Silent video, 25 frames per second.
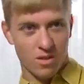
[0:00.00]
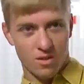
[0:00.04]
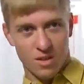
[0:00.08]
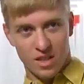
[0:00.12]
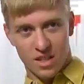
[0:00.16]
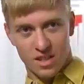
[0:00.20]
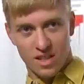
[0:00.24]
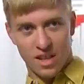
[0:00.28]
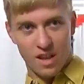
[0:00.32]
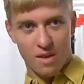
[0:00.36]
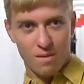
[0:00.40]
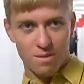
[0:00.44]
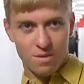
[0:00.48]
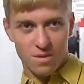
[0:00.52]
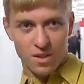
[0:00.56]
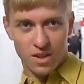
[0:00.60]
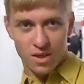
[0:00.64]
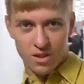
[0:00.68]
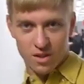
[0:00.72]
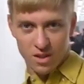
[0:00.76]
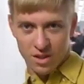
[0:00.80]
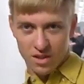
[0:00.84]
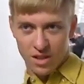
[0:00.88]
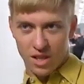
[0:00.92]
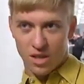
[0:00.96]
you get that
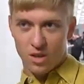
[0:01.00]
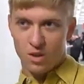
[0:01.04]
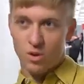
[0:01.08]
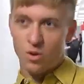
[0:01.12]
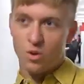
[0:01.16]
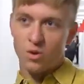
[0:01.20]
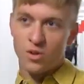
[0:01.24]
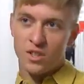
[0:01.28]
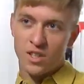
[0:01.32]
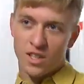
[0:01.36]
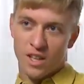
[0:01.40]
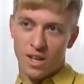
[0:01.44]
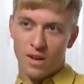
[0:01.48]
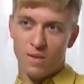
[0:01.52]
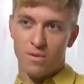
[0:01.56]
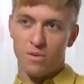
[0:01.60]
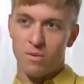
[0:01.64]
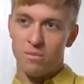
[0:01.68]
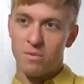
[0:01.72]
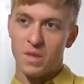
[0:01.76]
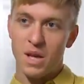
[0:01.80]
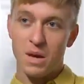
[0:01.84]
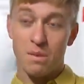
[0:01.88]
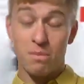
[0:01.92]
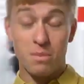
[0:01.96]
feeling that you only get
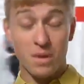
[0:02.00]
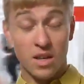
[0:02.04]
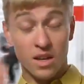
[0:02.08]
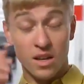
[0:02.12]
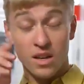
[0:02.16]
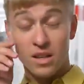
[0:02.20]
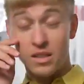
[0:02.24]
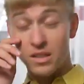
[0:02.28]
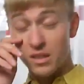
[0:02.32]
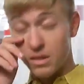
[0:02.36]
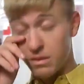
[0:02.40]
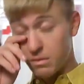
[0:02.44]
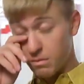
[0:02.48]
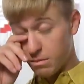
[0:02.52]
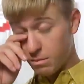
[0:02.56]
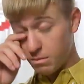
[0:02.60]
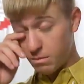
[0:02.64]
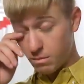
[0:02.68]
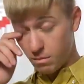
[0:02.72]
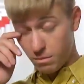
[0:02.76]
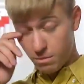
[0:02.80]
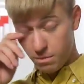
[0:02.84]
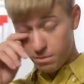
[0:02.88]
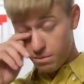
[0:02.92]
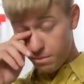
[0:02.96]
from that band,
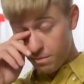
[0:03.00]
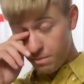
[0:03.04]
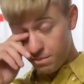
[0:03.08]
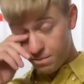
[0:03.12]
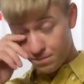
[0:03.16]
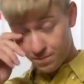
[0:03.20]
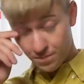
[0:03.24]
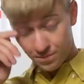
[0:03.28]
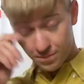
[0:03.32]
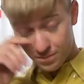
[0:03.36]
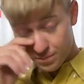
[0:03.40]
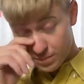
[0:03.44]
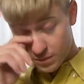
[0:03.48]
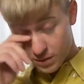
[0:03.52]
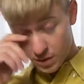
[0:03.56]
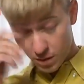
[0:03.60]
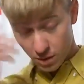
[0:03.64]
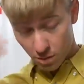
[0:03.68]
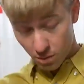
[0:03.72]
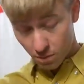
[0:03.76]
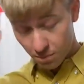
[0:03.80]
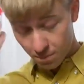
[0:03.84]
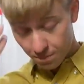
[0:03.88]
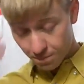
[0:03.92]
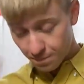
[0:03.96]
and
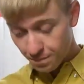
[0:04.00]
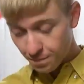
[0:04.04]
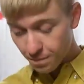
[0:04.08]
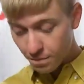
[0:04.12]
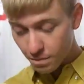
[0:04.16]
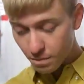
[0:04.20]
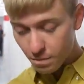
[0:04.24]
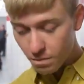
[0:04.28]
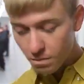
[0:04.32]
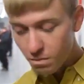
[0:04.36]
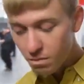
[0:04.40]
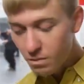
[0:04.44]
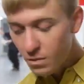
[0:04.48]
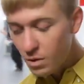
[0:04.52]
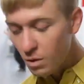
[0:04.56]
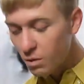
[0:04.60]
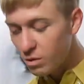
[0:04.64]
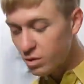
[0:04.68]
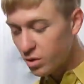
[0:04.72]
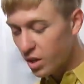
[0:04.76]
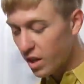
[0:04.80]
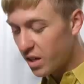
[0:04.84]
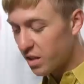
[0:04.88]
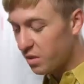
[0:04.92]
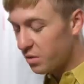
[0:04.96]
so
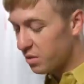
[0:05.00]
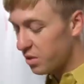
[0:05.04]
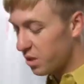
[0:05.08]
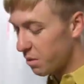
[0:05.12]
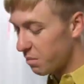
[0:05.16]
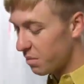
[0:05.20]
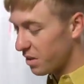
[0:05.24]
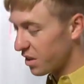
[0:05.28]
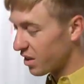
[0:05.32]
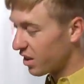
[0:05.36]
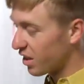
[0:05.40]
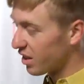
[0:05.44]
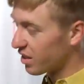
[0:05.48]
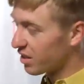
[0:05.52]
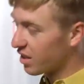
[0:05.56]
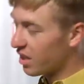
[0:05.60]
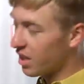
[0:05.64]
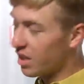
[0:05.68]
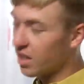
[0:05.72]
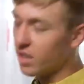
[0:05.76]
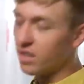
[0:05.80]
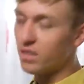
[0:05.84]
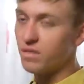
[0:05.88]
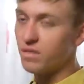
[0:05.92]
I try to do something like that.